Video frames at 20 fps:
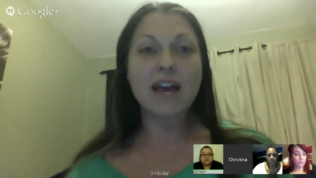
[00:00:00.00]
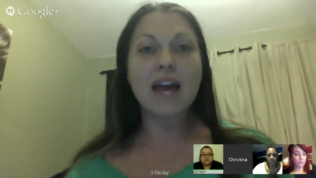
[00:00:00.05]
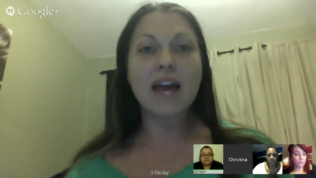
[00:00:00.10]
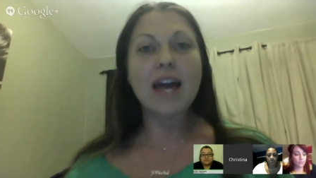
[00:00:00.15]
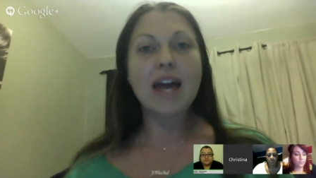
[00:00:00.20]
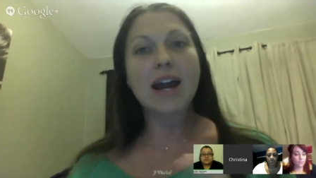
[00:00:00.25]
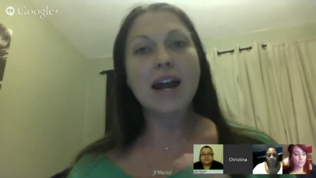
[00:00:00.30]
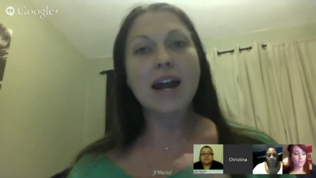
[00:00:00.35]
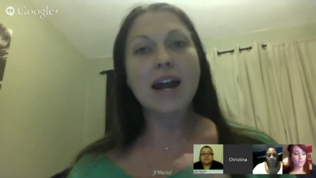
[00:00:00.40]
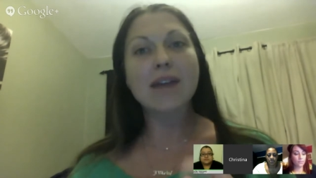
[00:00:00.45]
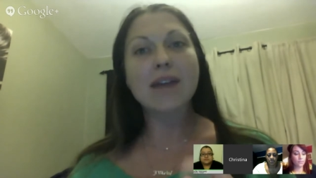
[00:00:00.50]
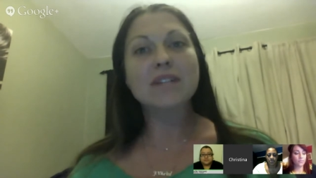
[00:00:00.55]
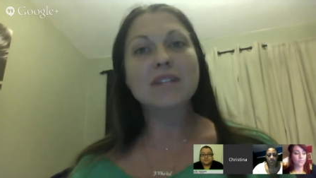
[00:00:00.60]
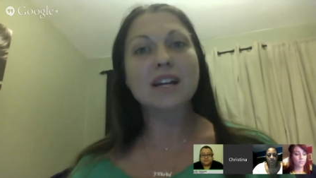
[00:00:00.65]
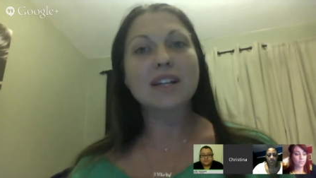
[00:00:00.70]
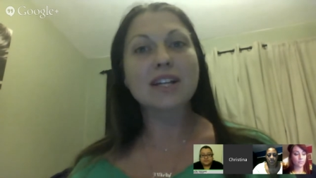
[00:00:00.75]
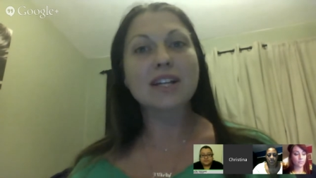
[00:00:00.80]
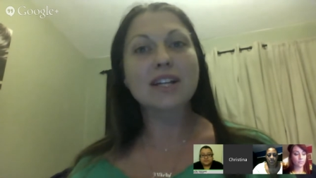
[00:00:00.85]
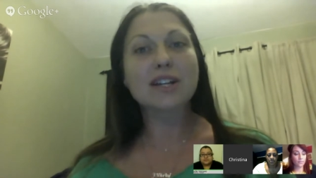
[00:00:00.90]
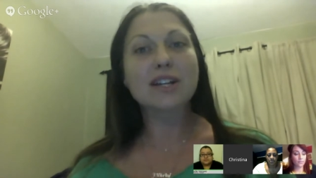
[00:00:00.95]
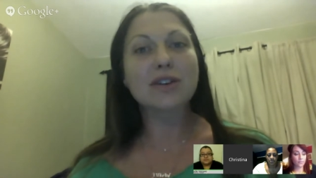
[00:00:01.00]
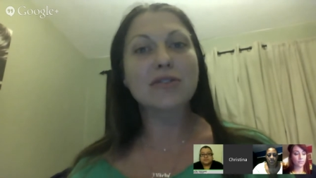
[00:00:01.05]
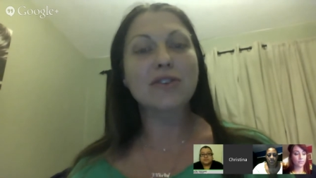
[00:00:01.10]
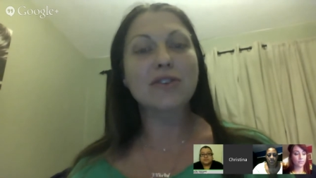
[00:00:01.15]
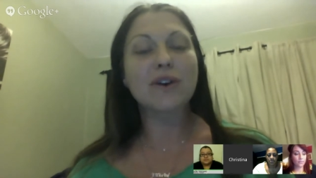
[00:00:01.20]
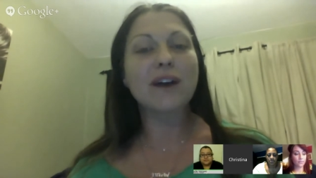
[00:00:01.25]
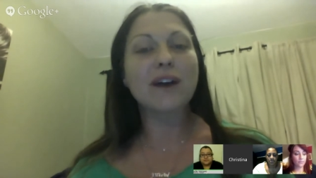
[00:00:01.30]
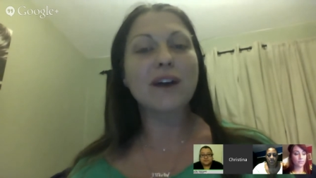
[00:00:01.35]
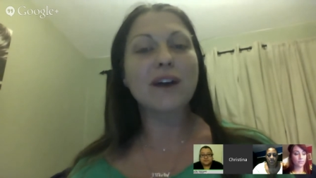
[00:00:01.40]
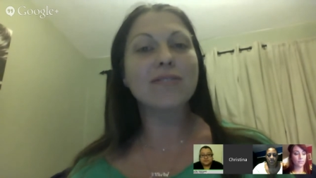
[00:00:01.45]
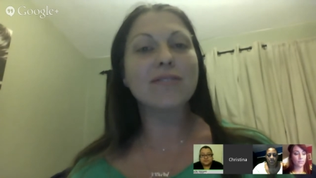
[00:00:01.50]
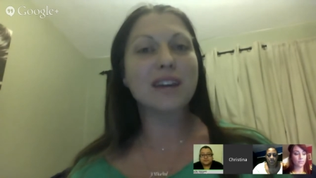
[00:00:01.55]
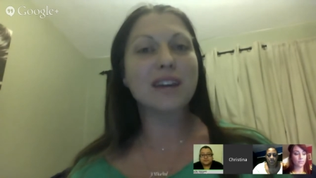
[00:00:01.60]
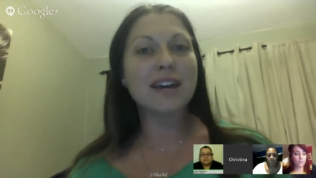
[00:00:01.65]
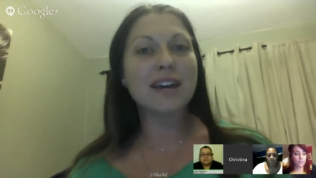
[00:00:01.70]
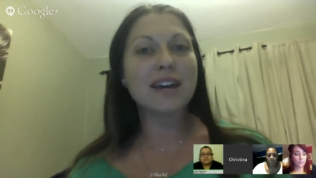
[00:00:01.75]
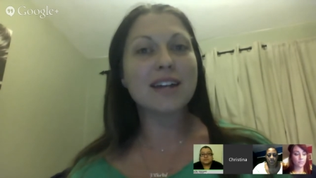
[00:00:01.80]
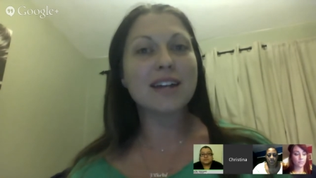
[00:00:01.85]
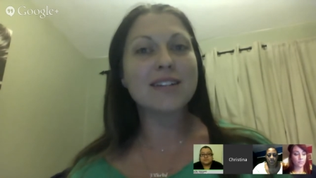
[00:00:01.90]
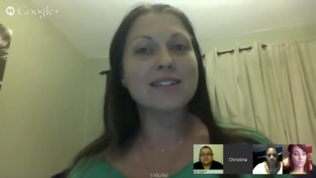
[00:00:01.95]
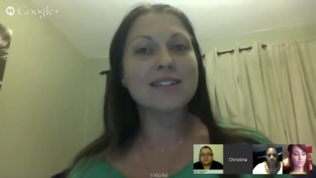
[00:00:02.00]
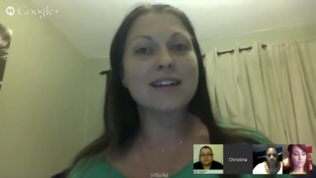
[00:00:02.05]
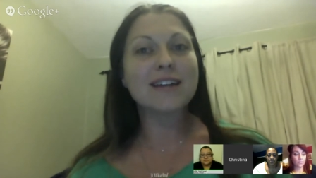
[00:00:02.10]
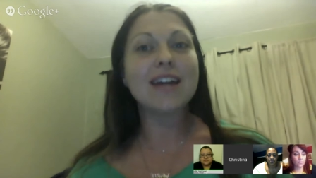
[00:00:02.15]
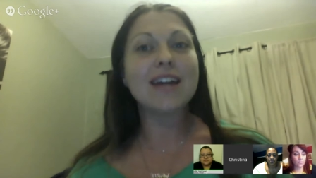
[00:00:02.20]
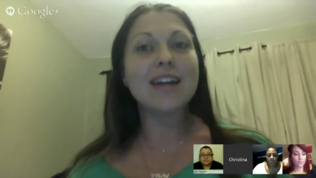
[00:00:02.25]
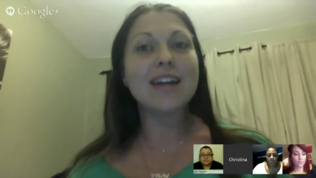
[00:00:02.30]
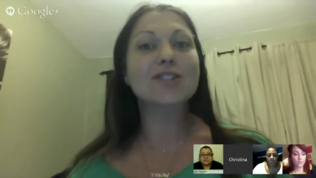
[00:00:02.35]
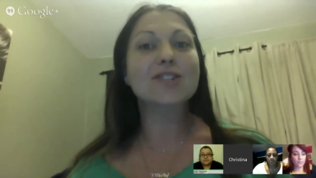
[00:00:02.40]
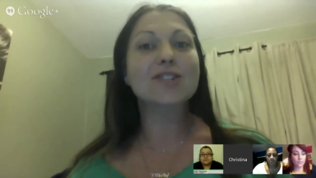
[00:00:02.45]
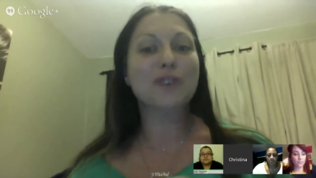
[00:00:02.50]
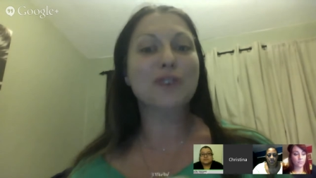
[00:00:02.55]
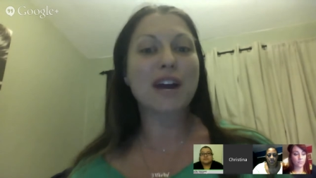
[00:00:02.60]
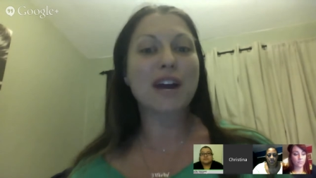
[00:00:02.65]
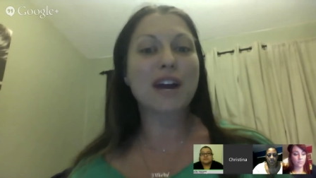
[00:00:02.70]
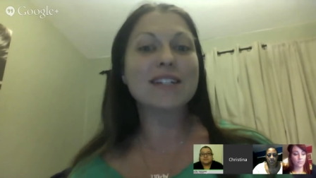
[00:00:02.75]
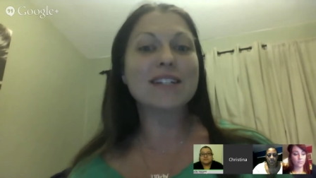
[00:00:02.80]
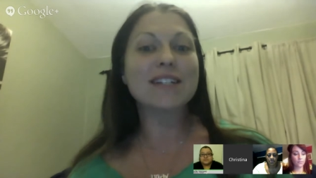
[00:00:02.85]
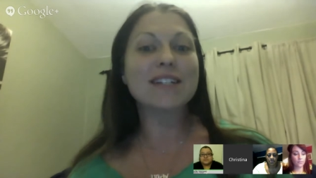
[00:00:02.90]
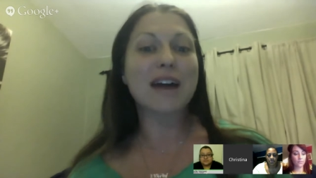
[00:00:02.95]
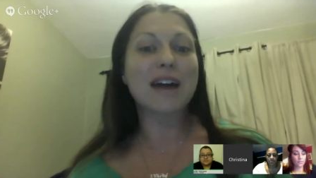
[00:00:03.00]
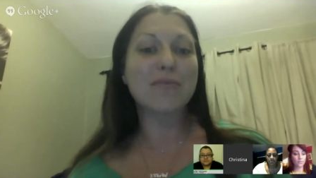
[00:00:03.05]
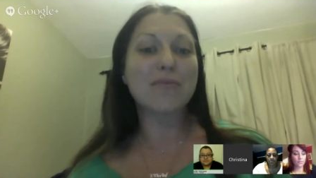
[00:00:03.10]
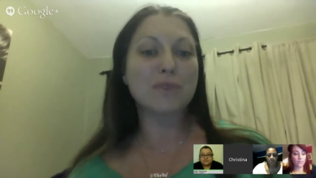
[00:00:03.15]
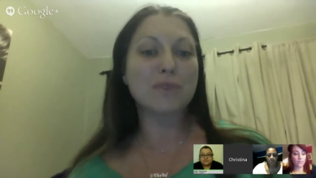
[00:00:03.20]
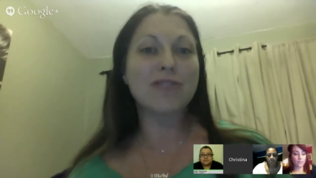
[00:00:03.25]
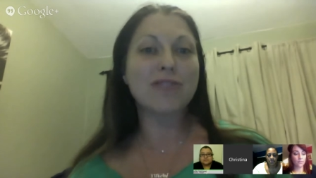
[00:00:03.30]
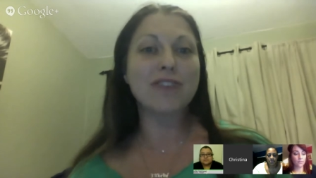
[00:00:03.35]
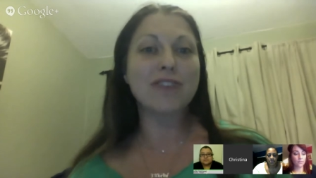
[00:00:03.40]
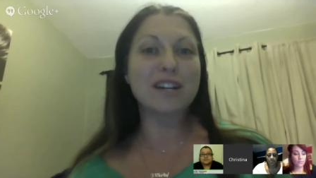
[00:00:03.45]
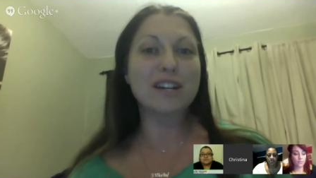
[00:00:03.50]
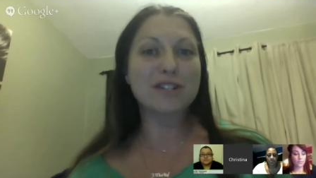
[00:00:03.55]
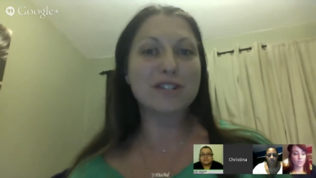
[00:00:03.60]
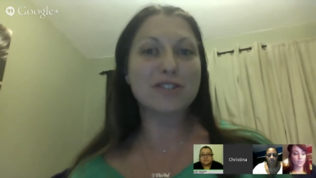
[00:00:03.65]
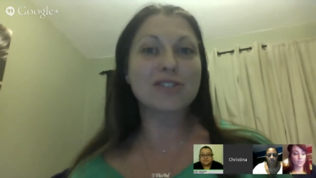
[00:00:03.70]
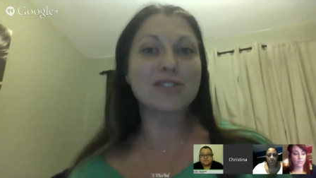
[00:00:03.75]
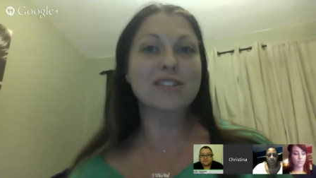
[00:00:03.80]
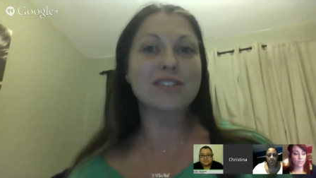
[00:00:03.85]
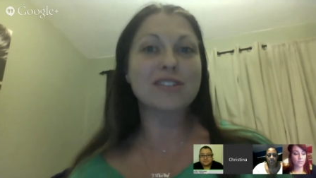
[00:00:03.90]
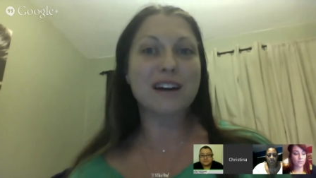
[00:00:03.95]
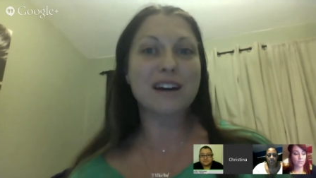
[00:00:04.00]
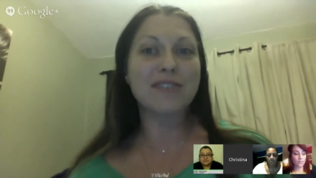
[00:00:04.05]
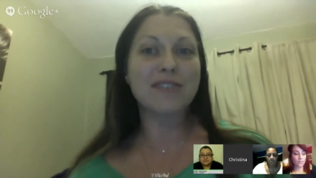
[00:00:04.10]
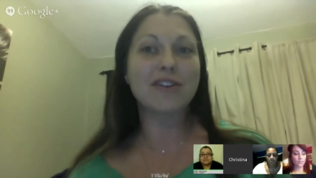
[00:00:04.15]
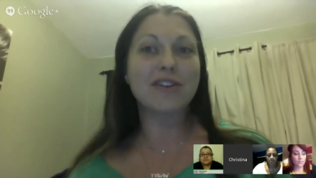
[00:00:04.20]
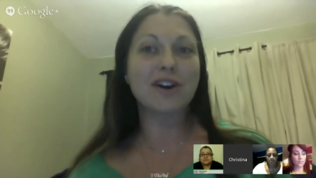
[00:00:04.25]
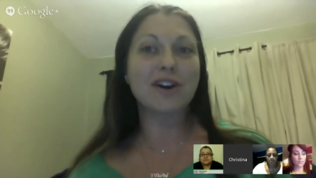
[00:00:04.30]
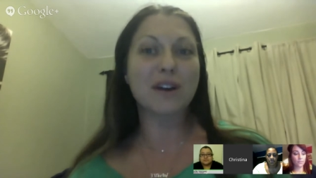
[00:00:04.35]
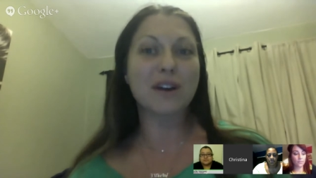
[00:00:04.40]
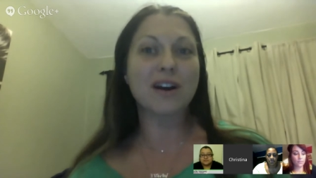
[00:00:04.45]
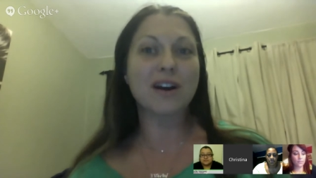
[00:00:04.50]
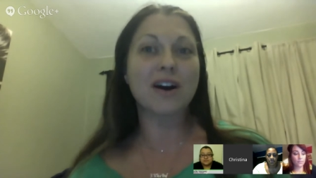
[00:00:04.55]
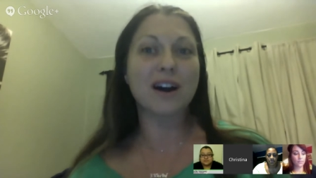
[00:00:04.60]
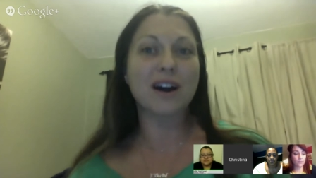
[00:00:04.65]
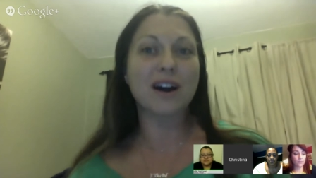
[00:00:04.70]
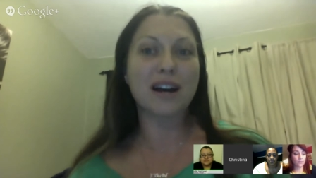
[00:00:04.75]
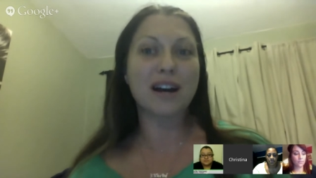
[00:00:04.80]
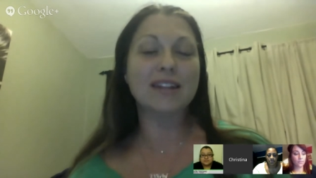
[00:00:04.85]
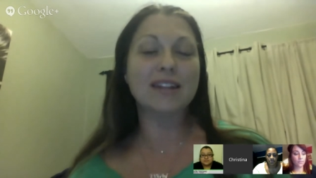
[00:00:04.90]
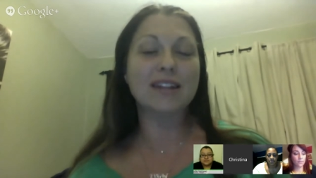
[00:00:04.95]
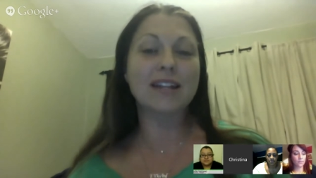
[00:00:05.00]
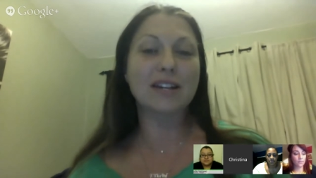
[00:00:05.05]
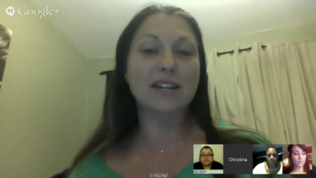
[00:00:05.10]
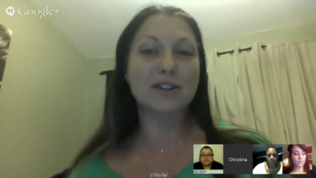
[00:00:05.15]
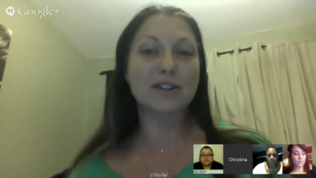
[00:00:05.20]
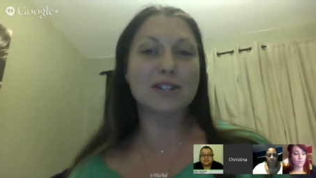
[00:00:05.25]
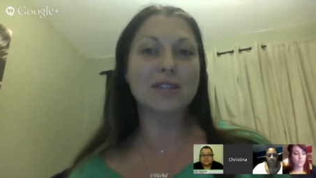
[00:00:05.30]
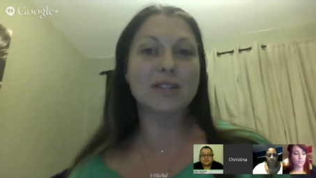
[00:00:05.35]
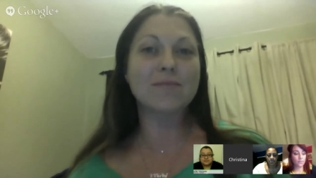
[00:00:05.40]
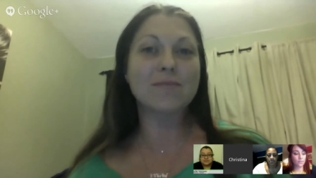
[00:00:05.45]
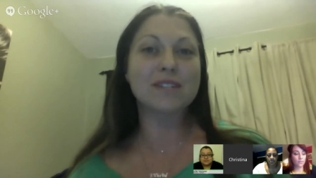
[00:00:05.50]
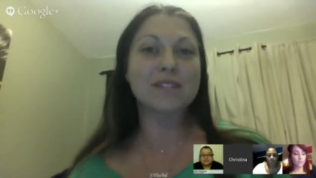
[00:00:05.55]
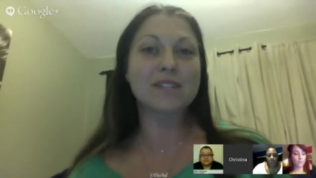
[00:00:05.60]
And I am telling you, if you have kids, it is great to have motivational stuff going on and leadership stuff